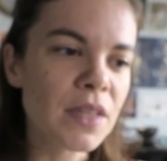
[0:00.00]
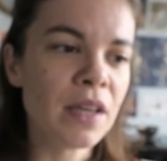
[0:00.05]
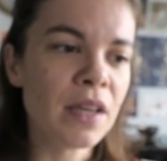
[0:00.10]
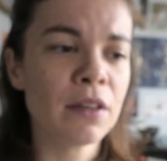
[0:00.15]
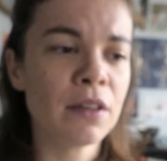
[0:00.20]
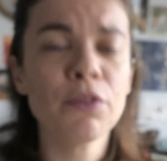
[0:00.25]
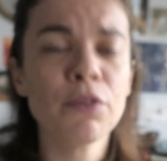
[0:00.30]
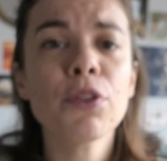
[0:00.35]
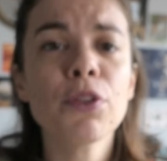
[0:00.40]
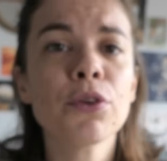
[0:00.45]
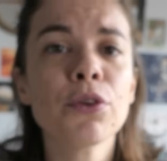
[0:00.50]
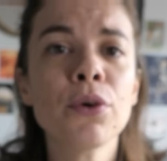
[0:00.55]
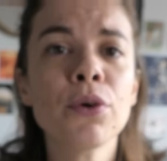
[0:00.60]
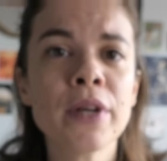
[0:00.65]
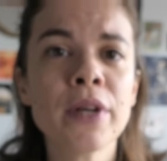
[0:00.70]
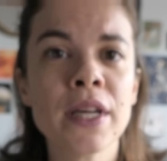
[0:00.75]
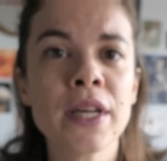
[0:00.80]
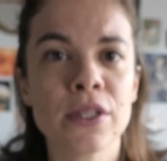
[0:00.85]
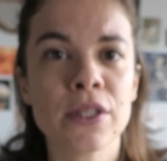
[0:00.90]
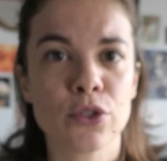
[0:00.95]
If the
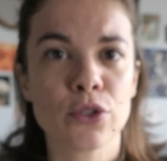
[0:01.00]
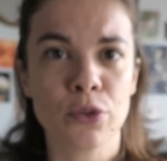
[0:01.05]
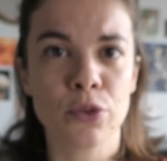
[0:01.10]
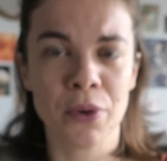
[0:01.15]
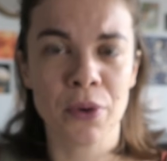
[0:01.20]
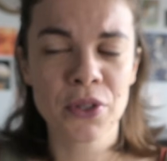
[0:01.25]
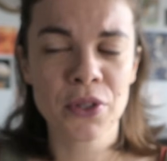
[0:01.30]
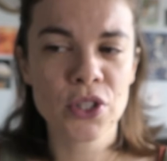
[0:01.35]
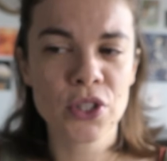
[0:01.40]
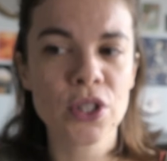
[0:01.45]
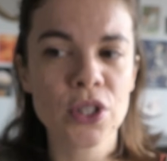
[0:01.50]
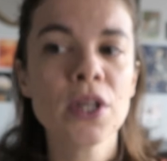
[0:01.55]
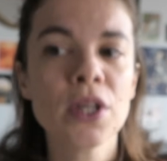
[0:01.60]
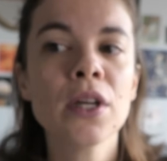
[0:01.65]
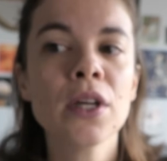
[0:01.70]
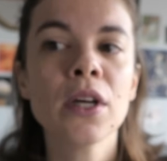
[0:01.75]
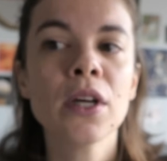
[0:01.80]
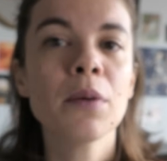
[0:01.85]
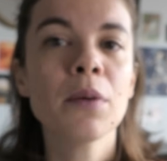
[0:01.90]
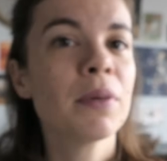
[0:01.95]
thorn is too much,
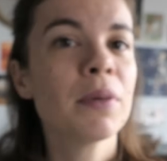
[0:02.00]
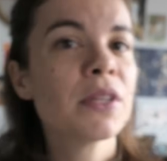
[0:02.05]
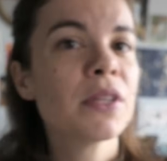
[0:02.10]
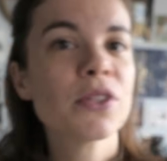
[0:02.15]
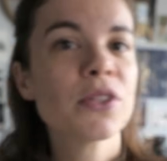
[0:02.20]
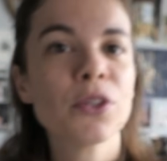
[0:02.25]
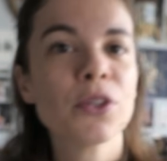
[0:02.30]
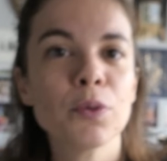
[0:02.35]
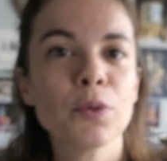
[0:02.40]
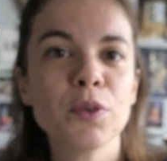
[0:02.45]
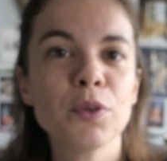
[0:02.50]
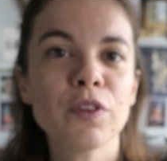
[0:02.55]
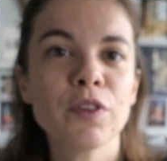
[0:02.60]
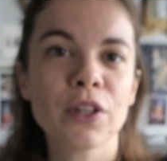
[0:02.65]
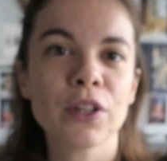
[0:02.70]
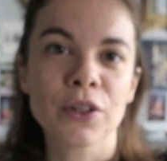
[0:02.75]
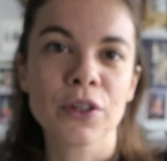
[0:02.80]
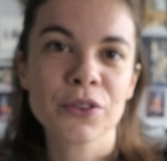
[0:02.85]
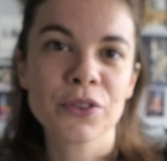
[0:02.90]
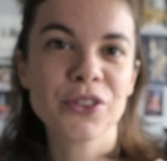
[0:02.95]
please, move
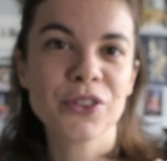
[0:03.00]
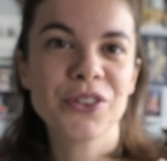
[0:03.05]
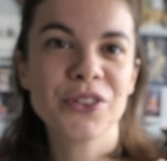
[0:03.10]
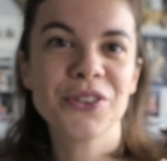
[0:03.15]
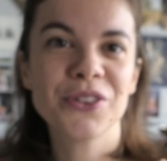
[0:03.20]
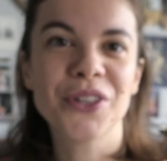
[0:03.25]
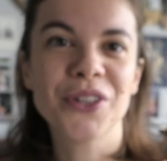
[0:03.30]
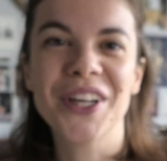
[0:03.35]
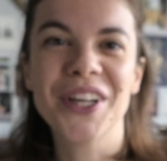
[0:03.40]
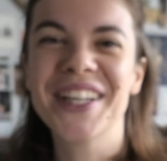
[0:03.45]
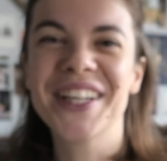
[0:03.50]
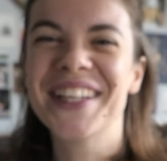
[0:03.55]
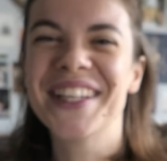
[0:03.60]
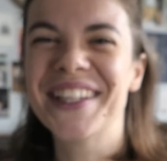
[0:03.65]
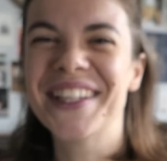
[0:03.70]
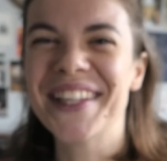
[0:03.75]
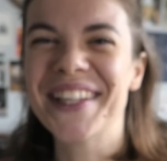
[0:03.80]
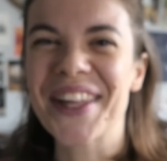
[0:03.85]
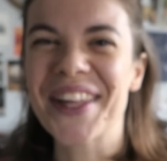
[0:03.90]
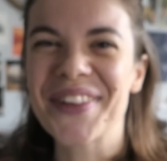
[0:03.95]
along to
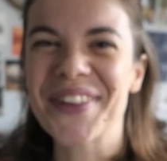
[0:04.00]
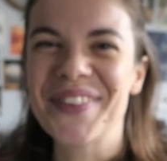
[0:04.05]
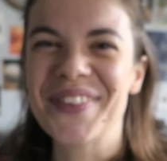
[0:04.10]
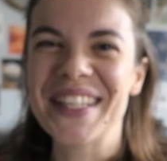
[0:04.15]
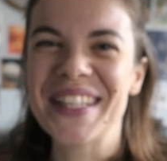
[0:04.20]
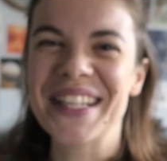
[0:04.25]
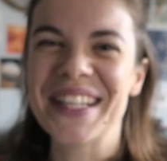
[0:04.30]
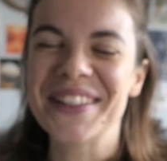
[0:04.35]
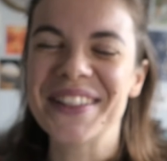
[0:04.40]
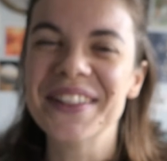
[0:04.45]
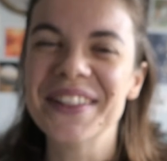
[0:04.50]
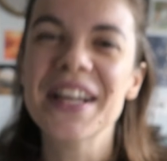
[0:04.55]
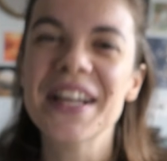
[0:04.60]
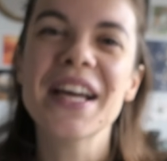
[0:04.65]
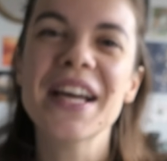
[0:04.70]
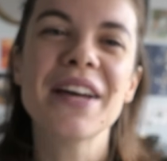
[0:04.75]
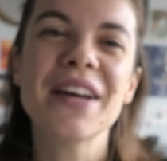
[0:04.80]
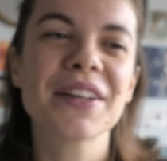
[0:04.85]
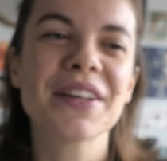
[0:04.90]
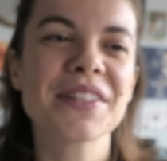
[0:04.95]
another video,
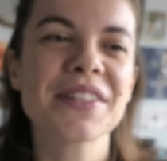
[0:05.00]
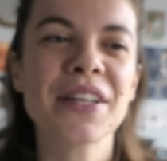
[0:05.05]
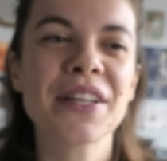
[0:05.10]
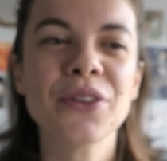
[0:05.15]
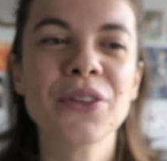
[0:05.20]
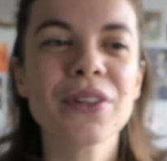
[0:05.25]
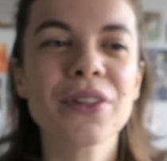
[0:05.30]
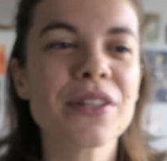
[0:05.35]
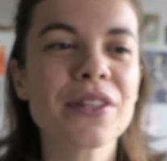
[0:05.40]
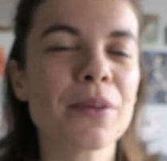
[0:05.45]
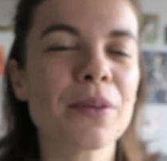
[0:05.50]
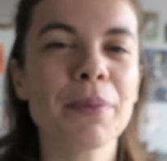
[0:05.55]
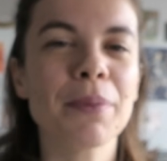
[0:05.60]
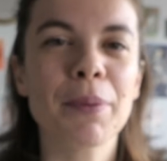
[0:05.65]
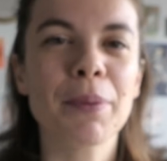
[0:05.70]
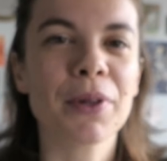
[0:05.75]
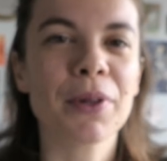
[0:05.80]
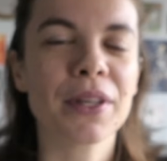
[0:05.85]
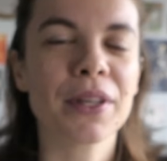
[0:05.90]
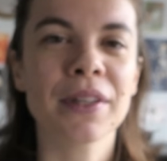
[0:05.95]
because I know that some
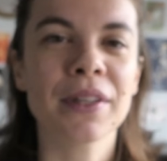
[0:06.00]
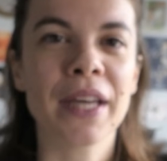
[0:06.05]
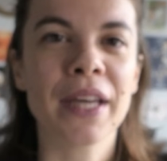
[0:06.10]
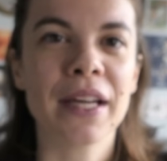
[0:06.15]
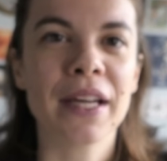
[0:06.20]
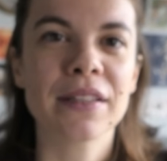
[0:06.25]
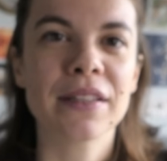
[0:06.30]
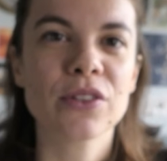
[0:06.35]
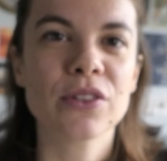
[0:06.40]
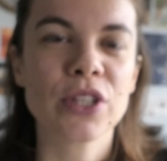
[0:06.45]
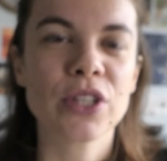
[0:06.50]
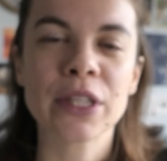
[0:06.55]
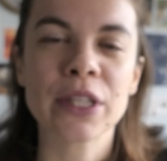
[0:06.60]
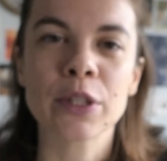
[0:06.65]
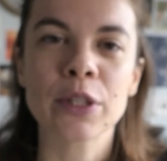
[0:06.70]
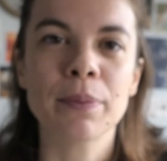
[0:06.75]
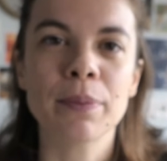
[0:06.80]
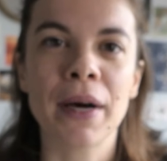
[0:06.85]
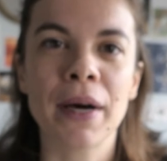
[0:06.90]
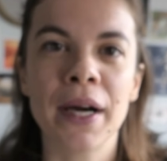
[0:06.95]
people can get
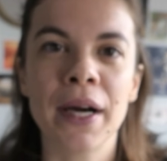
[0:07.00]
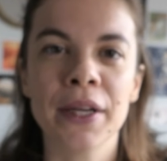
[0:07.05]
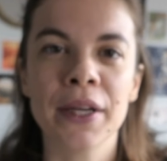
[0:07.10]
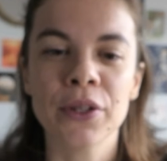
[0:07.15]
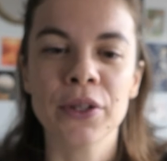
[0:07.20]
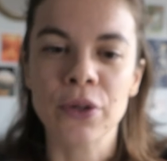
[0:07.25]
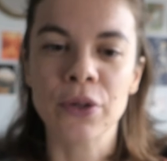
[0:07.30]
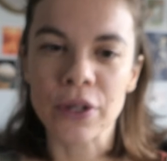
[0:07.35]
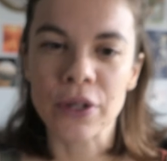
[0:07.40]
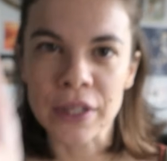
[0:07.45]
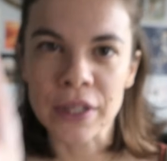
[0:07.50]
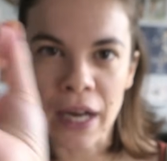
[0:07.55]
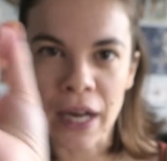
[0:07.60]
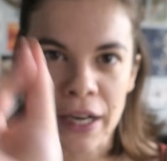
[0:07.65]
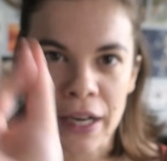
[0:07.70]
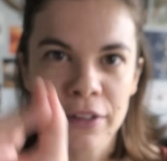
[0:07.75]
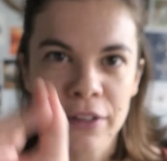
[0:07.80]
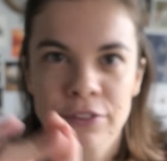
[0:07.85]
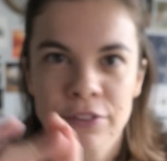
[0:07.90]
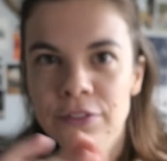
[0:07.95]
triggered by, a
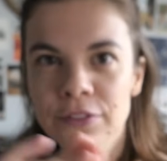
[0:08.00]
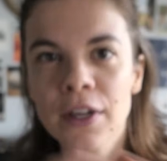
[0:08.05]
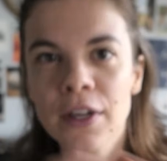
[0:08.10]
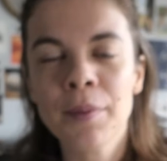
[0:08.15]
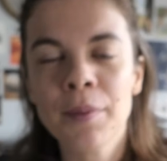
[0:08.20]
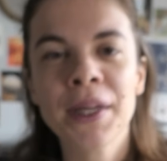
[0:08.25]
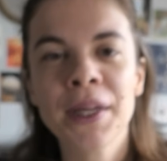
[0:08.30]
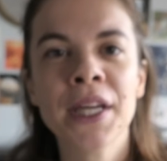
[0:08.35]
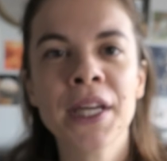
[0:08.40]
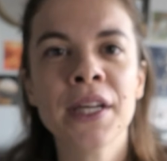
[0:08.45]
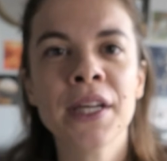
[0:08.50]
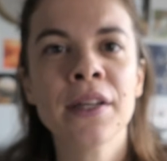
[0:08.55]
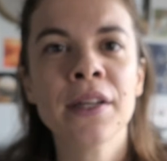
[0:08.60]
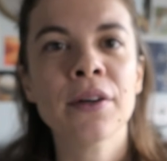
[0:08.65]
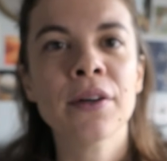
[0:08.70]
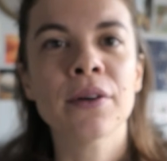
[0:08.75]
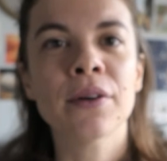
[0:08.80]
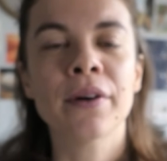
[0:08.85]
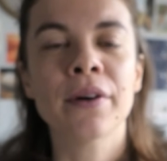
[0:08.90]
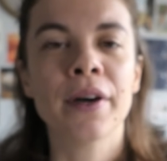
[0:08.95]
knife coming in
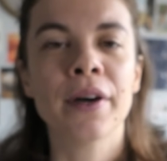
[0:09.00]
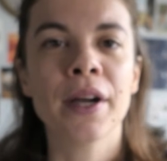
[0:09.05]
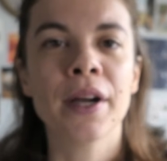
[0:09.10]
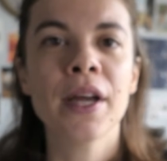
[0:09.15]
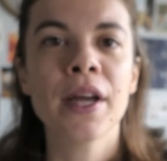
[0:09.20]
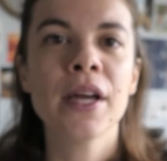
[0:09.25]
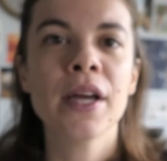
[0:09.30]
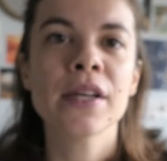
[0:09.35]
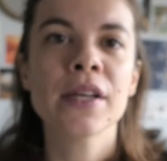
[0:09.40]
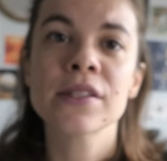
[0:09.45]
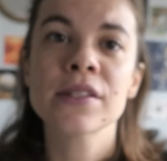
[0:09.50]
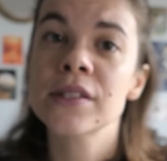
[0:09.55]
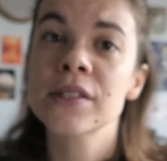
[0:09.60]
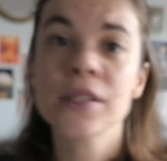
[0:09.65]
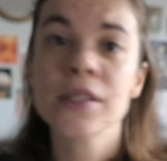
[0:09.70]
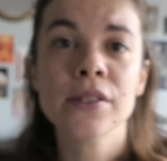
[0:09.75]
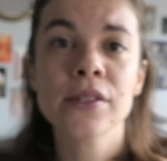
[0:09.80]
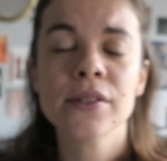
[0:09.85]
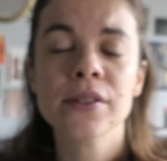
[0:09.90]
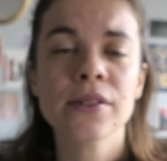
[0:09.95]
or
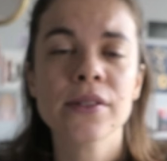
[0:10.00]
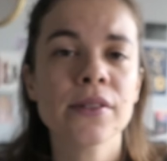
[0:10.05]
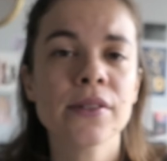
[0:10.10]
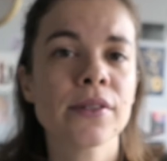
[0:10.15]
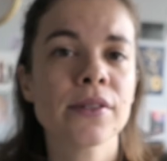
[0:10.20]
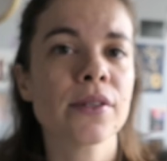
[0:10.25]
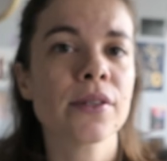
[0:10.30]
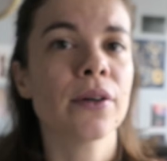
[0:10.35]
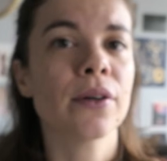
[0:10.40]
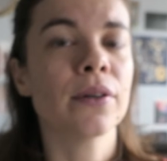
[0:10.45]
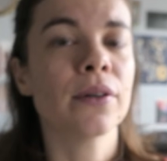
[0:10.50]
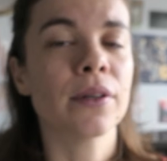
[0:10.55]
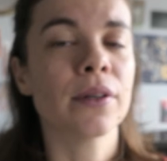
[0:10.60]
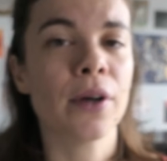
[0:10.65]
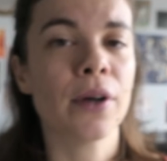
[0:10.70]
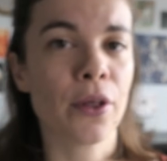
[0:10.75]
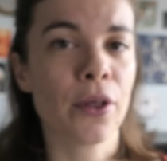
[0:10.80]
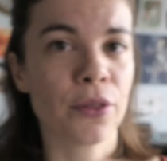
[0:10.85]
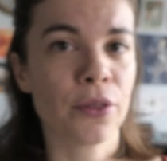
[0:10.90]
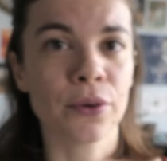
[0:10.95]
scissors
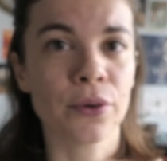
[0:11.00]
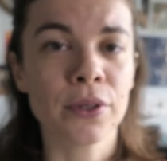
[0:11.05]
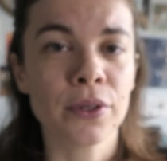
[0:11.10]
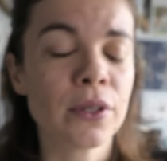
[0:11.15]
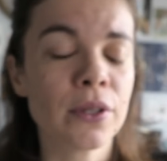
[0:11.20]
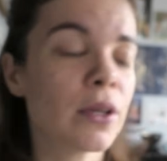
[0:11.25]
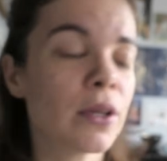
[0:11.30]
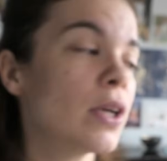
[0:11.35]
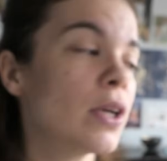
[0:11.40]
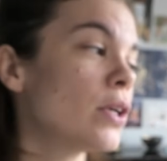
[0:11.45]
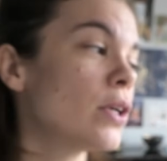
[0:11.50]
or a thorn.